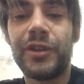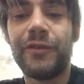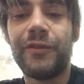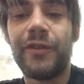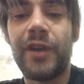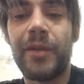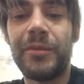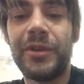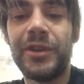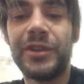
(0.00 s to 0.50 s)
to
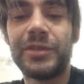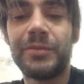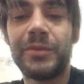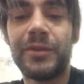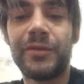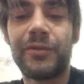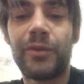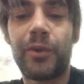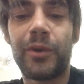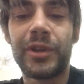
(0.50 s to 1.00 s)
feminism
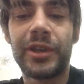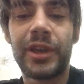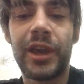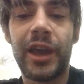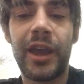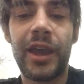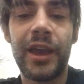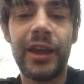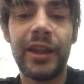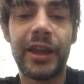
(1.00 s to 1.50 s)
in
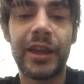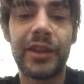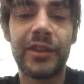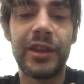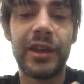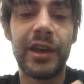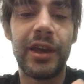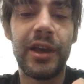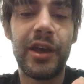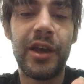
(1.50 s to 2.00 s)
40K, like
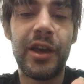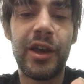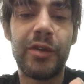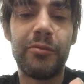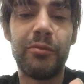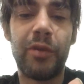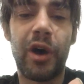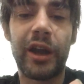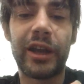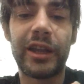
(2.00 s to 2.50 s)
the
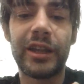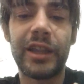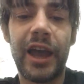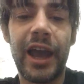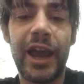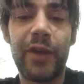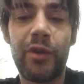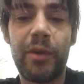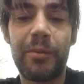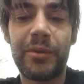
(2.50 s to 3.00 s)
model
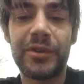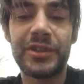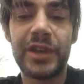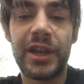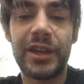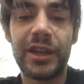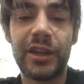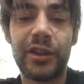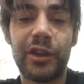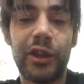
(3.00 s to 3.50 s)
line
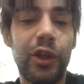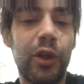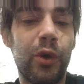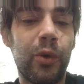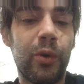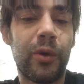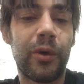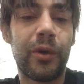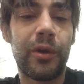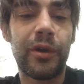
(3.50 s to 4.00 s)
representing the
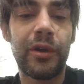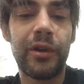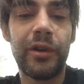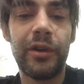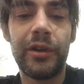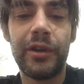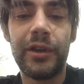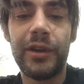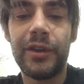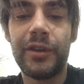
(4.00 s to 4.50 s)
lore,
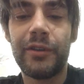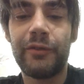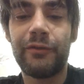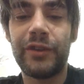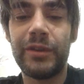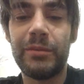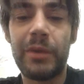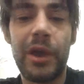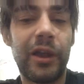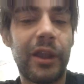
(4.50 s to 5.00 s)

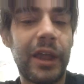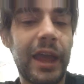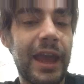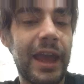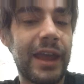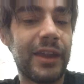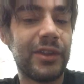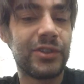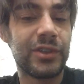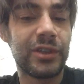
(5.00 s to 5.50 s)
female
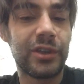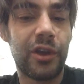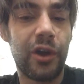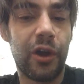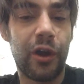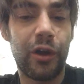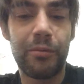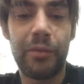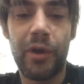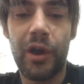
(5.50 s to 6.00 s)
heads in
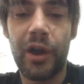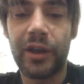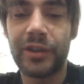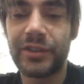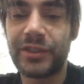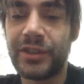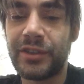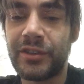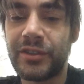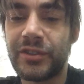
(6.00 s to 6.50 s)
guard
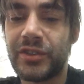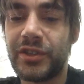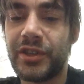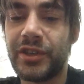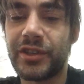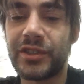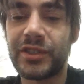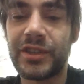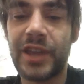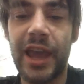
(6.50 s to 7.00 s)
boxes,
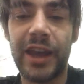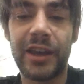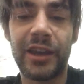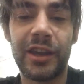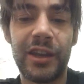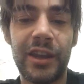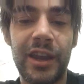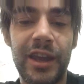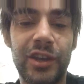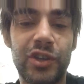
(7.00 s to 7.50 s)
the
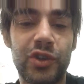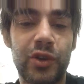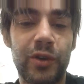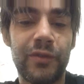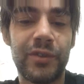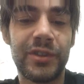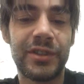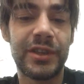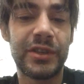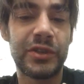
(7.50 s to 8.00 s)
stagnant nature
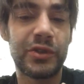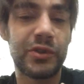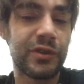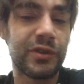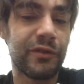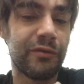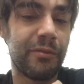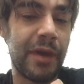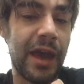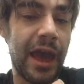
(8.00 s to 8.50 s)
of the Sisters
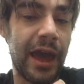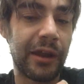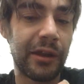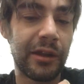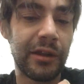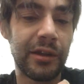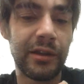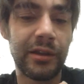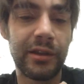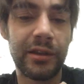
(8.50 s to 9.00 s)
of
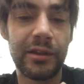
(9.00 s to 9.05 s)
Battle,